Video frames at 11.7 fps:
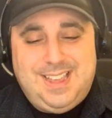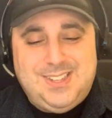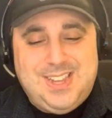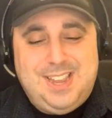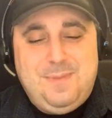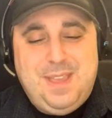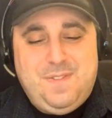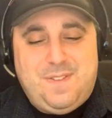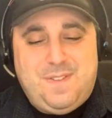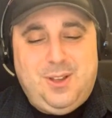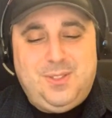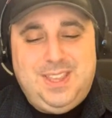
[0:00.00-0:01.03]
Isaiah may
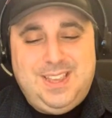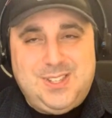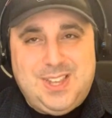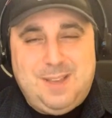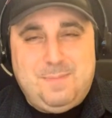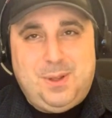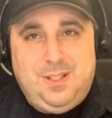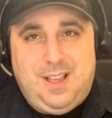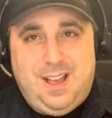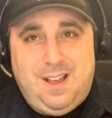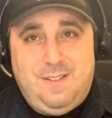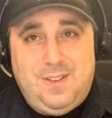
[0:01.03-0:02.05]
follow the
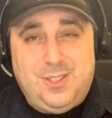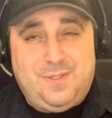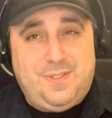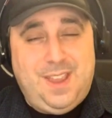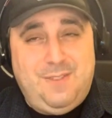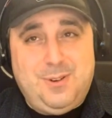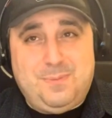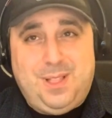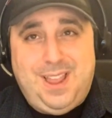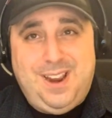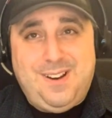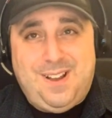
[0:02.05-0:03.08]
example of the favorite
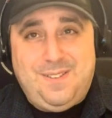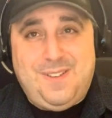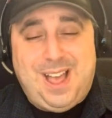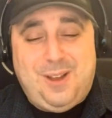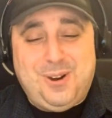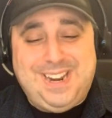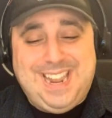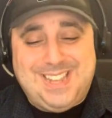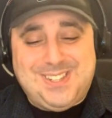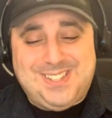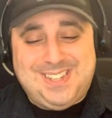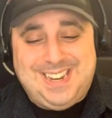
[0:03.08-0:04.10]
player of our
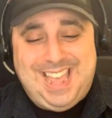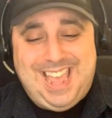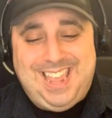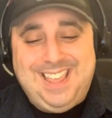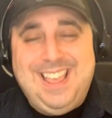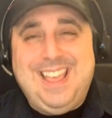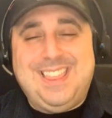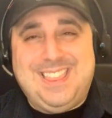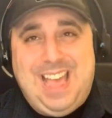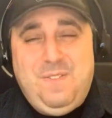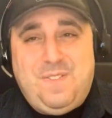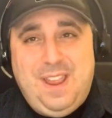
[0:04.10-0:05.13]
guest today.
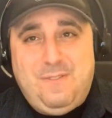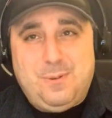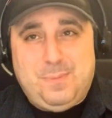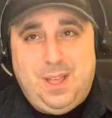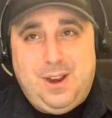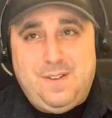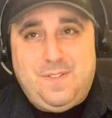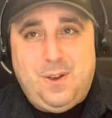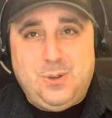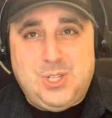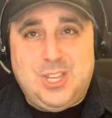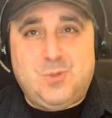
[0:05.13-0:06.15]
That favorite player,
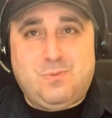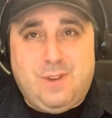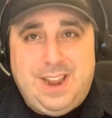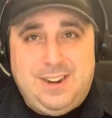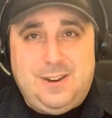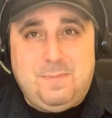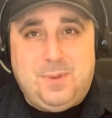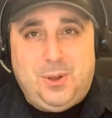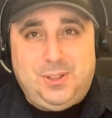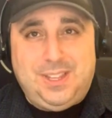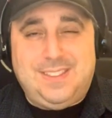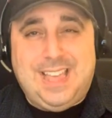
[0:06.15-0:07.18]
folks, is Brandon
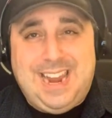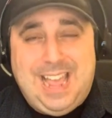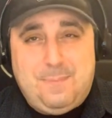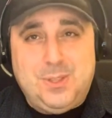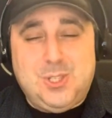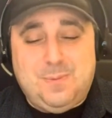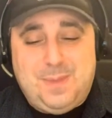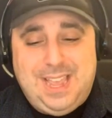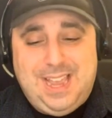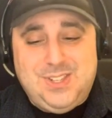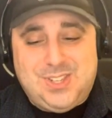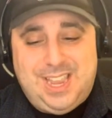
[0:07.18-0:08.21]
Bolden. That happens to
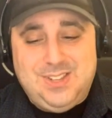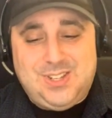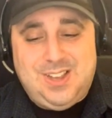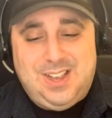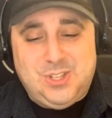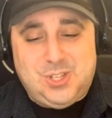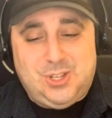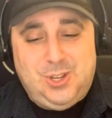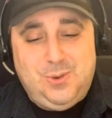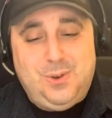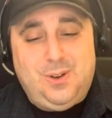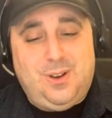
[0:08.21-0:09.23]
be Isaiah's
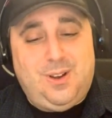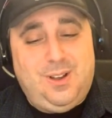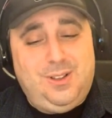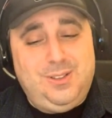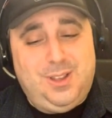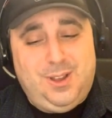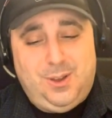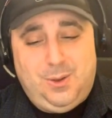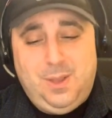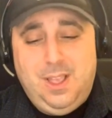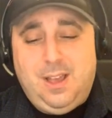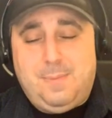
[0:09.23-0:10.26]
cousin. You all
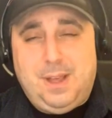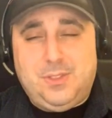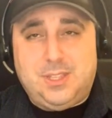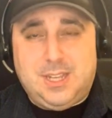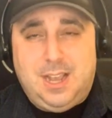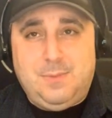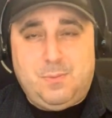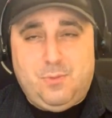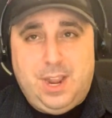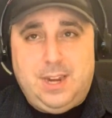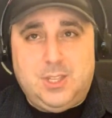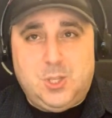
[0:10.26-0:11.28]
know about the time
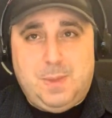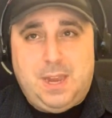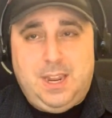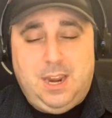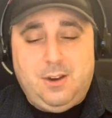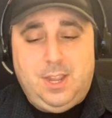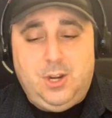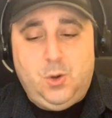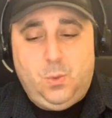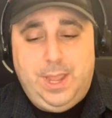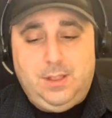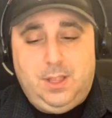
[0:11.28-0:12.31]
that Brandon spent here
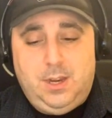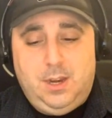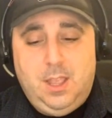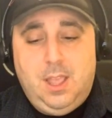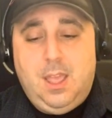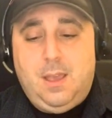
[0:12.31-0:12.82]
in New England.